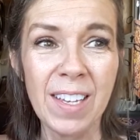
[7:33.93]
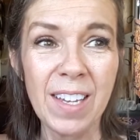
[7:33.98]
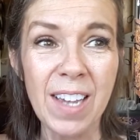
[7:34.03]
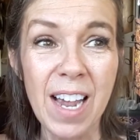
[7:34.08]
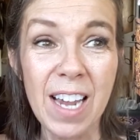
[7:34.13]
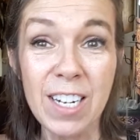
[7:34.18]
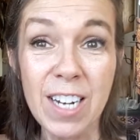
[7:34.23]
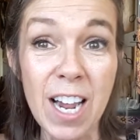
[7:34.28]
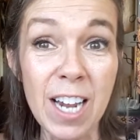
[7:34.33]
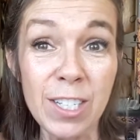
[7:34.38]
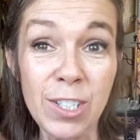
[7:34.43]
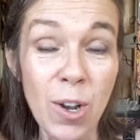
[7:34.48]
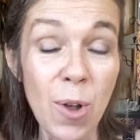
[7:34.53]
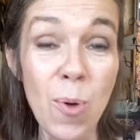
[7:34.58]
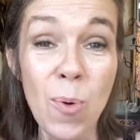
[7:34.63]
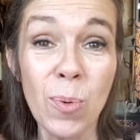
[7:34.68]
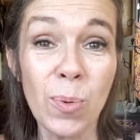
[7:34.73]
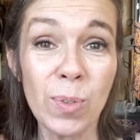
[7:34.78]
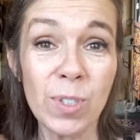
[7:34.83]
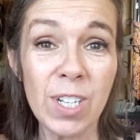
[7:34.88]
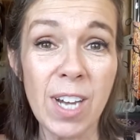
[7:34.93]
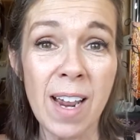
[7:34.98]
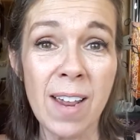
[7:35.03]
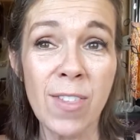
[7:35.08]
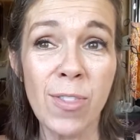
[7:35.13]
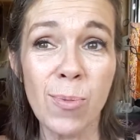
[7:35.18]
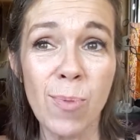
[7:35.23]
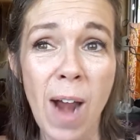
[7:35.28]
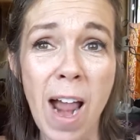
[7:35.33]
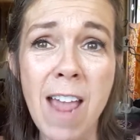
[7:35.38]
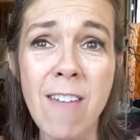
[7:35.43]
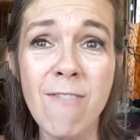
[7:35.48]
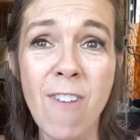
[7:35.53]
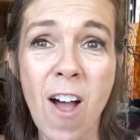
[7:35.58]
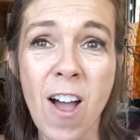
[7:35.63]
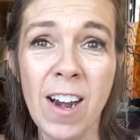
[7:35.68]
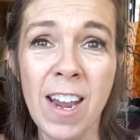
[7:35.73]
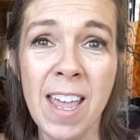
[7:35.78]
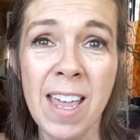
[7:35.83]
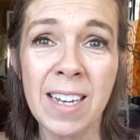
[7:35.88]
I don't. I thrive
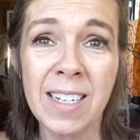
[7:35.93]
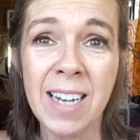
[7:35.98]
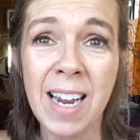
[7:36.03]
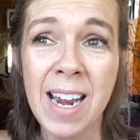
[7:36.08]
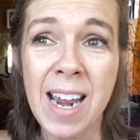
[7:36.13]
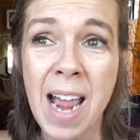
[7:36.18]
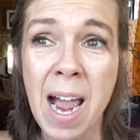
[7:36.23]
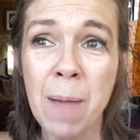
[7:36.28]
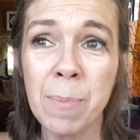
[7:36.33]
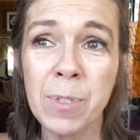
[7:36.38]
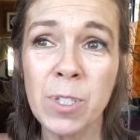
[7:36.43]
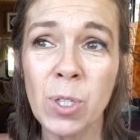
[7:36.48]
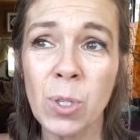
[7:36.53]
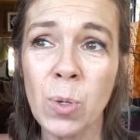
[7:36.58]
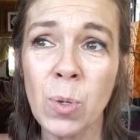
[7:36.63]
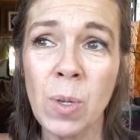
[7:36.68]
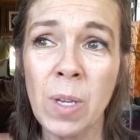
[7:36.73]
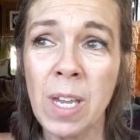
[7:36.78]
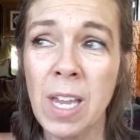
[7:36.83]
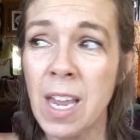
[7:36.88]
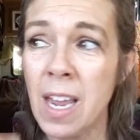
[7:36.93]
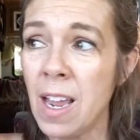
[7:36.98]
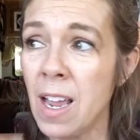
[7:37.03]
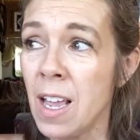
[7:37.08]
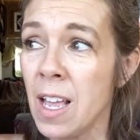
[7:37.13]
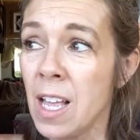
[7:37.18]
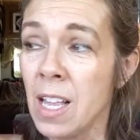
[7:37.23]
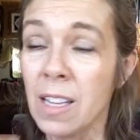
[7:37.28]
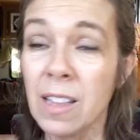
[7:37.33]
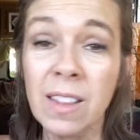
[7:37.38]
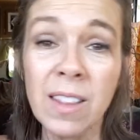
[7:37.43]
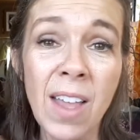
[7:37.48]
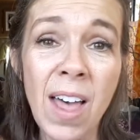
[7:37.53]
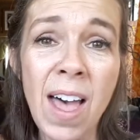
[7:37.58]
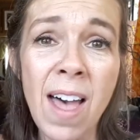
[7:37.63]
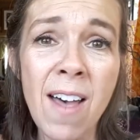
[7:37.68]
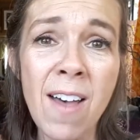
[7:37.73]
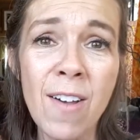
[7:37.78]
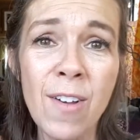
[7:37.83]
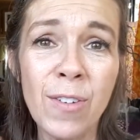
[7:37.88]
on it. I absolutely
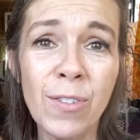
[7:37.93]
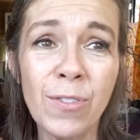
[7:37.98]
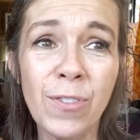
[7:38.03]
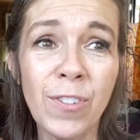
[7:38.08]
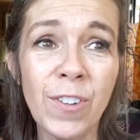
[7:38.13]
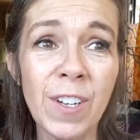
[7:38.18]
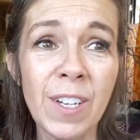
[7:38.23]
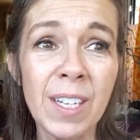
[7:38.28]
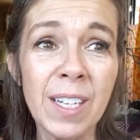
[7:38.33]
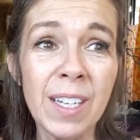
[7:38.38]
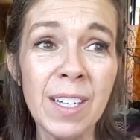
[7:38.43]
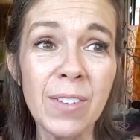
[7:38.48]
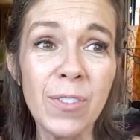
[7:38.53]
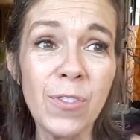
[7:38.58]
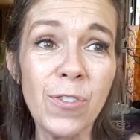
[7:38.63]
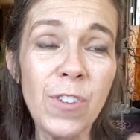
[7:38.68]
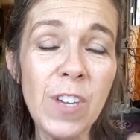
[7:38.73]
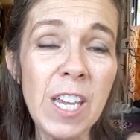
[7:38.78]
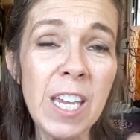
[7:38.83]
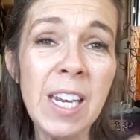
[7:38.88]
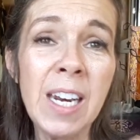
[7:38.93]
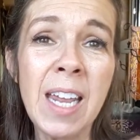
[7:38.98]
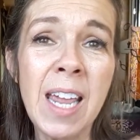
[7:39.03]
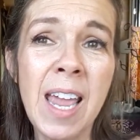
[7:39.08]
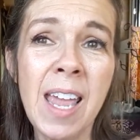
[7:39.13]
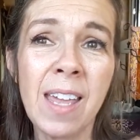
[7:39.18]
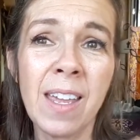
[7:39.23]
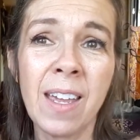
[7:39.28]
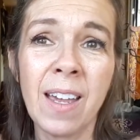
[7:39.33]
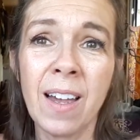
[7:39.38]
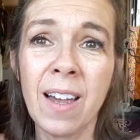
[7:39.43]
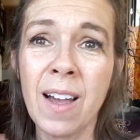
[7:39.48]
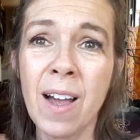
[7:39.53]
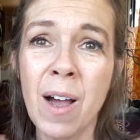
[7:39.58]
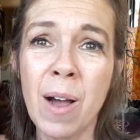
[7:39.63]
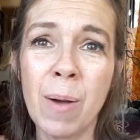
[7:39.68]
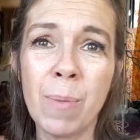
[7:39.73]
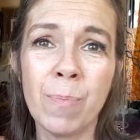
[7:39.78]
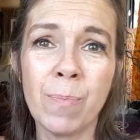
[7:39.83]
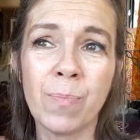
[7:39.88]
love feeding
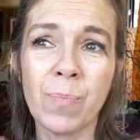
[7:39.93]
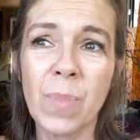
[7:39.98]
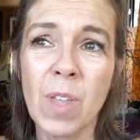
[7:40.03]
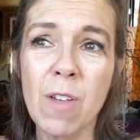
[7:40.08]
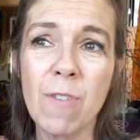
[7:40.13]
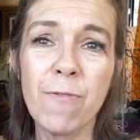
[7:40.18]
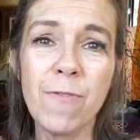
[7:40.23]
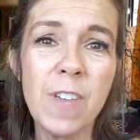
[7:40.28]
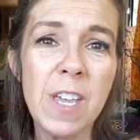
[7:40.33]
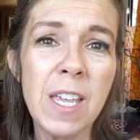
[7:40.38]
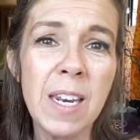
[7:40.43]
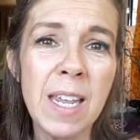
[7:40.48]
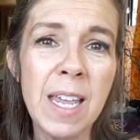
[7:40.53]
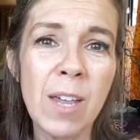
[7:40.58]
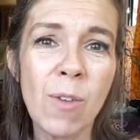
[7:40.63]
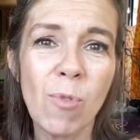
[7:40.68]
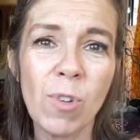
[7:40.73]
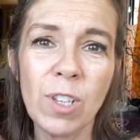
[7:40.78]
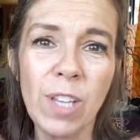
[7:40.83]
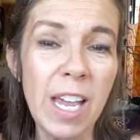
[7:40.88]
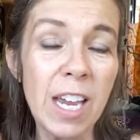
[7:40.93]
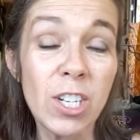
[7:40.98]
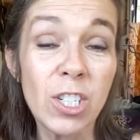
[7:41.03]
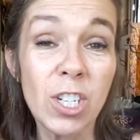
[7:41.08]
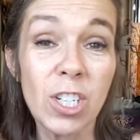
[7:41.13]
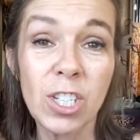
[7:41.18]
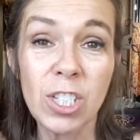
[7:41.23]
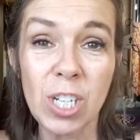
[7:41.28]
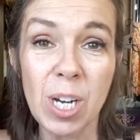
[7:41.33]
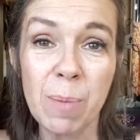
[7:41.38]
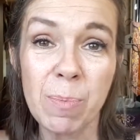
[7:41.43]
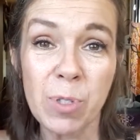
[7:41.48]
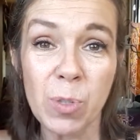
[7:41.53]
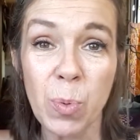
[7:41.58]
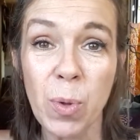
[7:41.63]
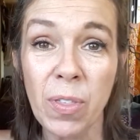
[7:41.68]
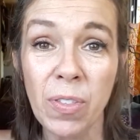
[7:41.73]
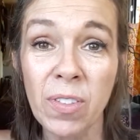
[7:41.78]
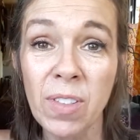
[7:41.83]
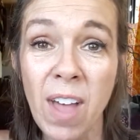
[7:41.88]
relationships
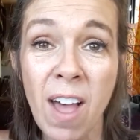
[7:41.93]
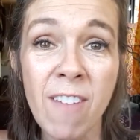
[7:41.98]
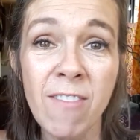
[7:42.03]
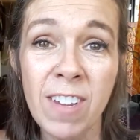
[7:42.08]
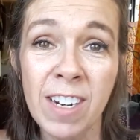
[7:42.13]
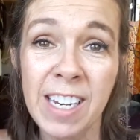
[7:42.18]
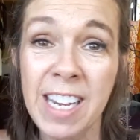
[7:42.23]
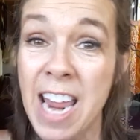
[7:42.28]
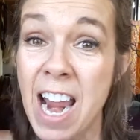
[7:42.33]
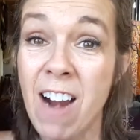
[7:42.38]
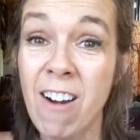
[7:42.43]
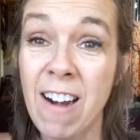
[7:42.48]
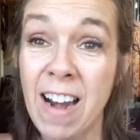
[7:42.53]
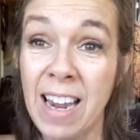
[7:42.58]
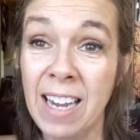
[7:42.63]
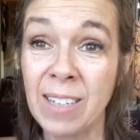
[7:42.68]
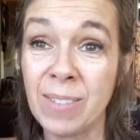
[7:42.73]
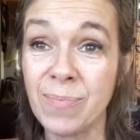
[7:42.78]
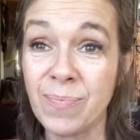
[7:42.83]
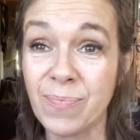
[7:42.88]
with love and caring.